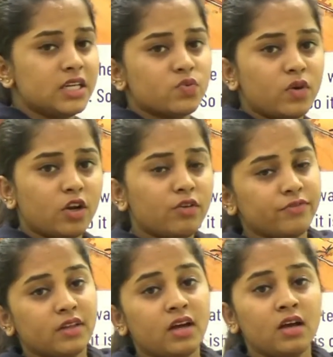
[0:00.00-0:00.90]
is one
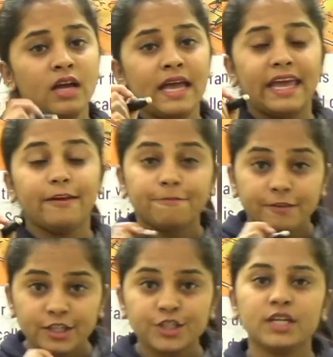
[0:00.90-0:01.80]
of the
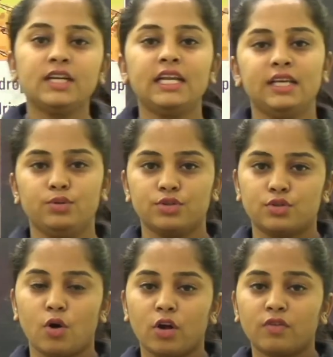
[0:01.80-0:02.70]
efficiently
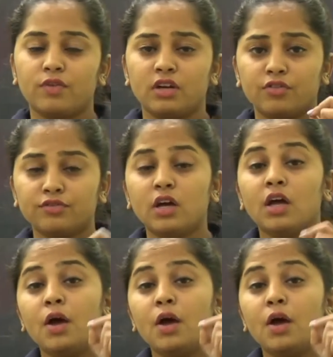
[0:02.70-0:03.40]
used or one of the